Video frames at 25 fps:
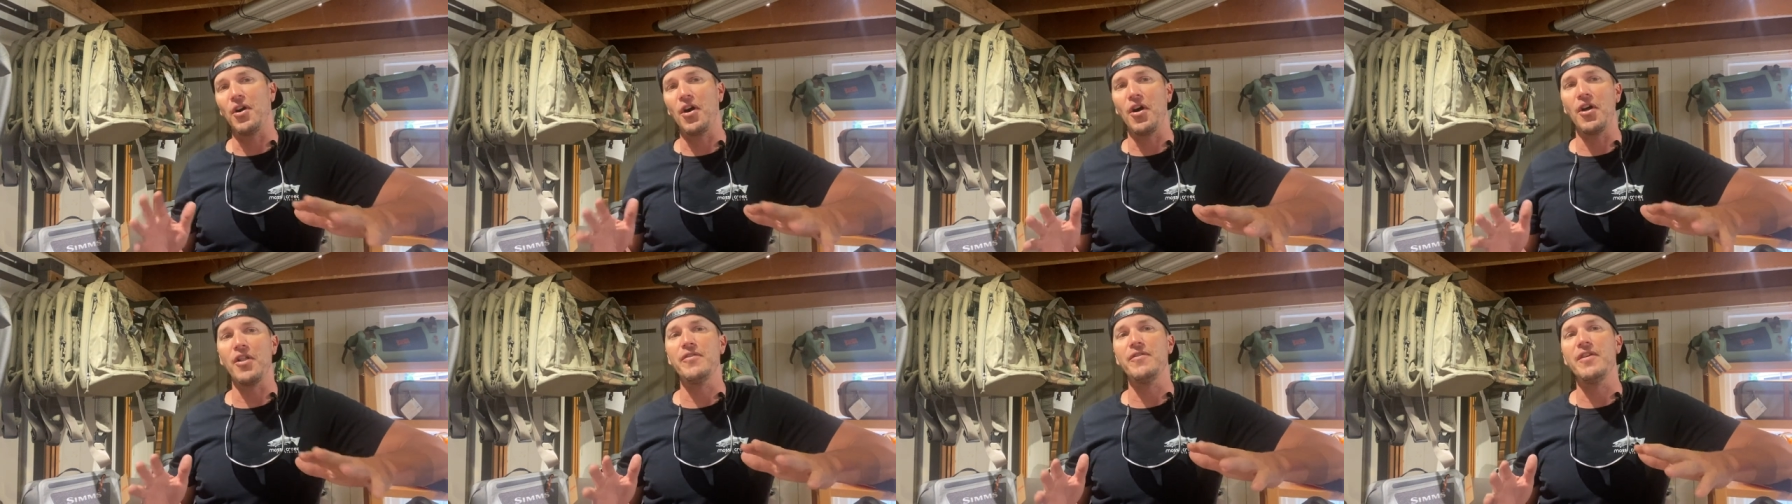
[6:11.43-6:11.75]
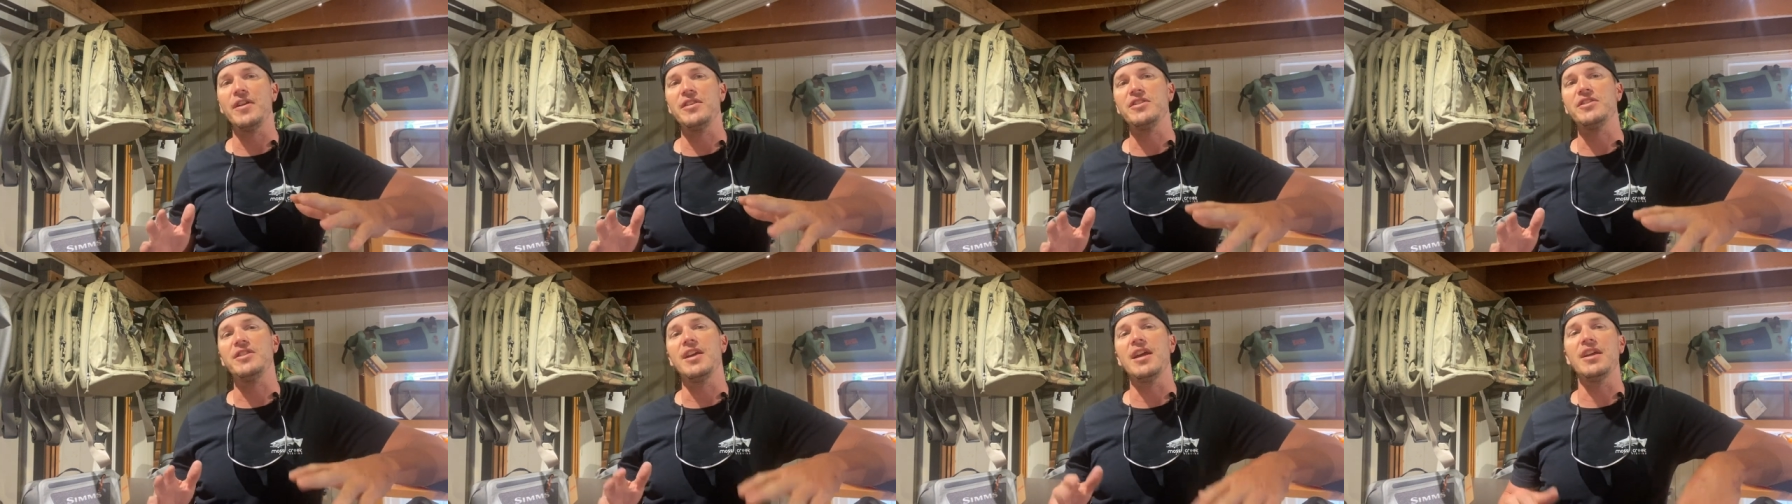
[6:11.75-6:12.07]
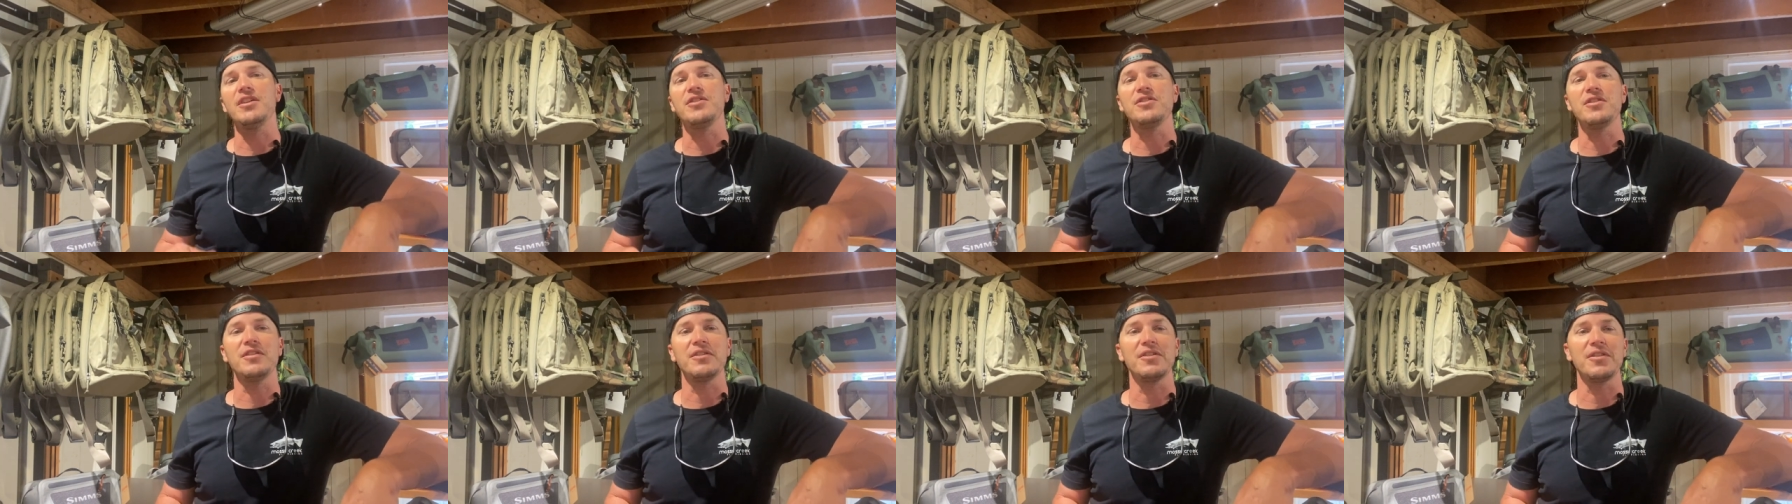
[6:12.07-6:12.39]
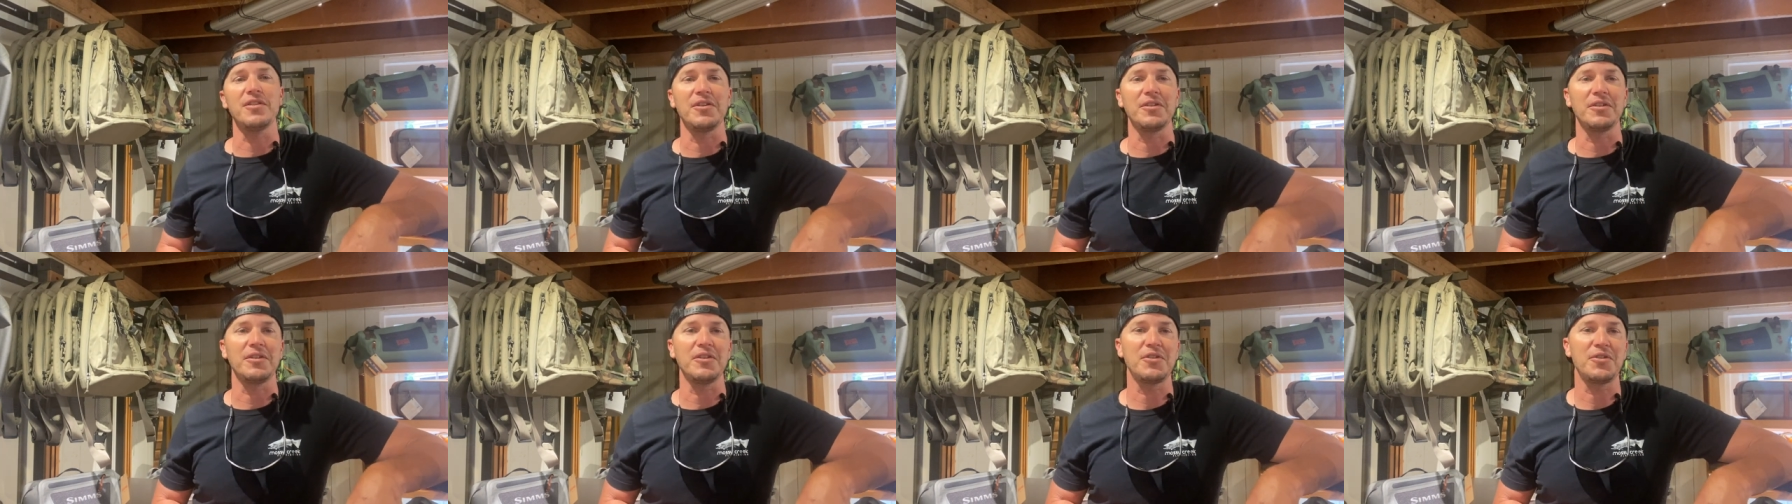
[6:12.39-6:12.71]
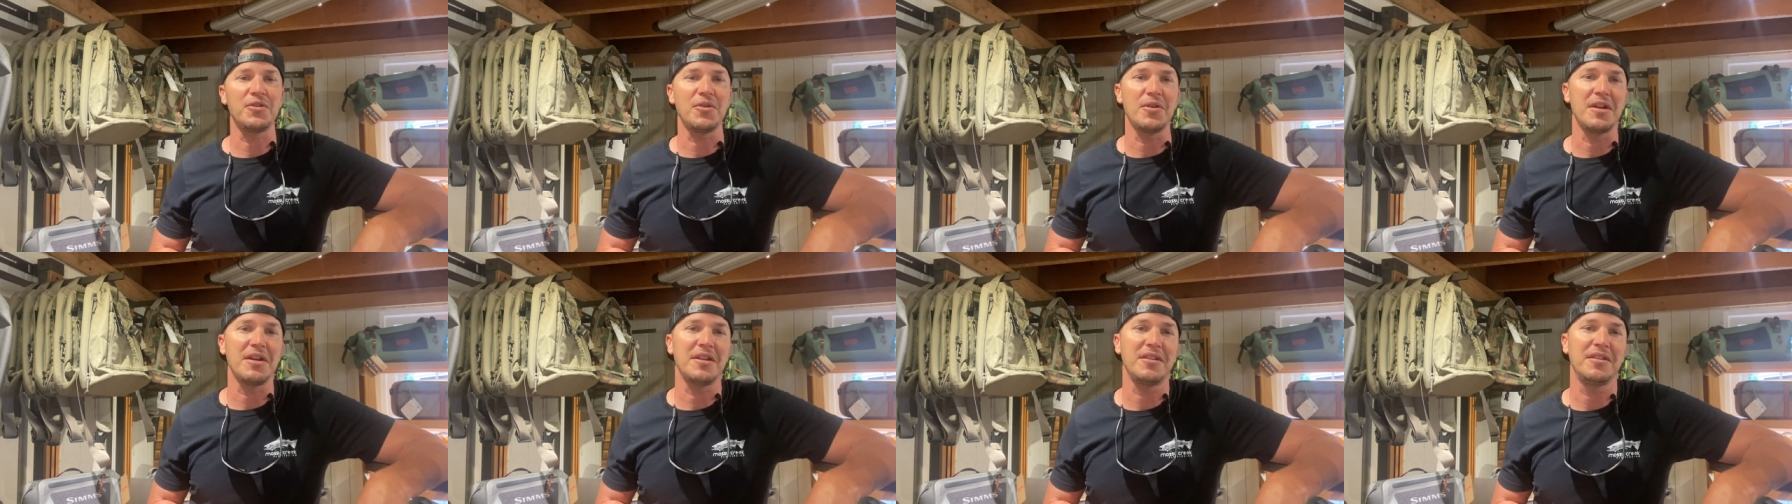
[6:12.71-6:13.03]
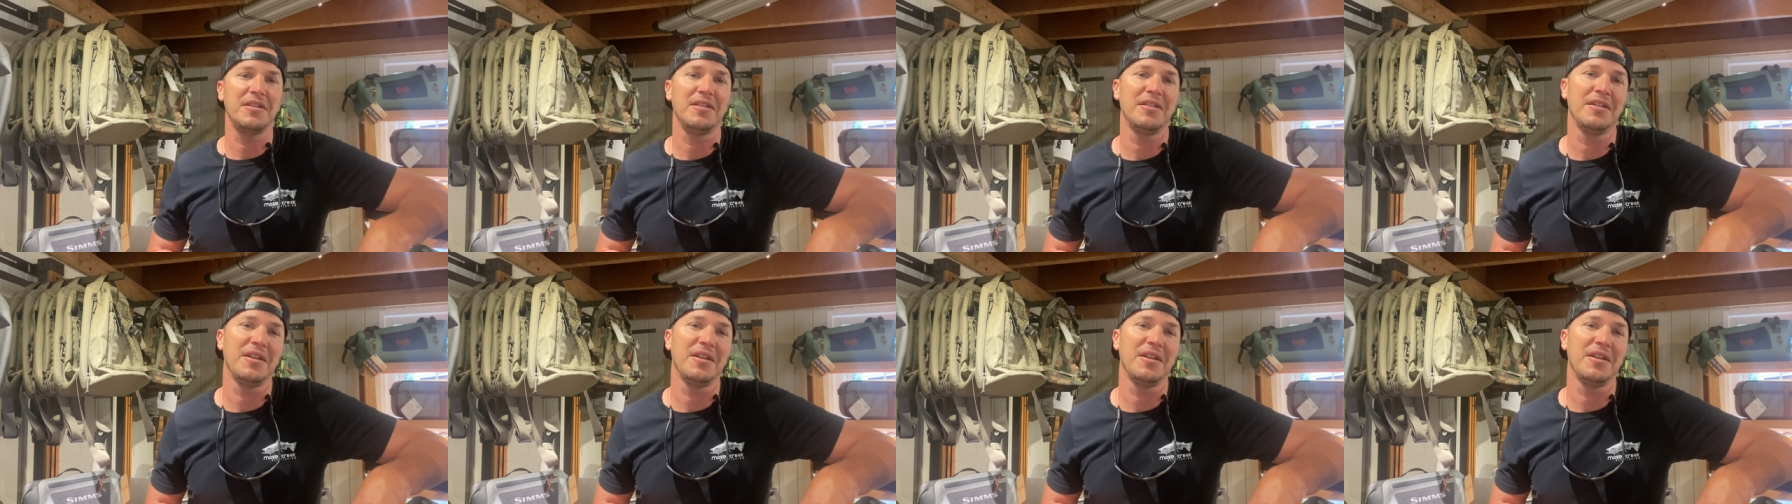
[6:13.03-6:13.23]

all the vegetations along these creeks.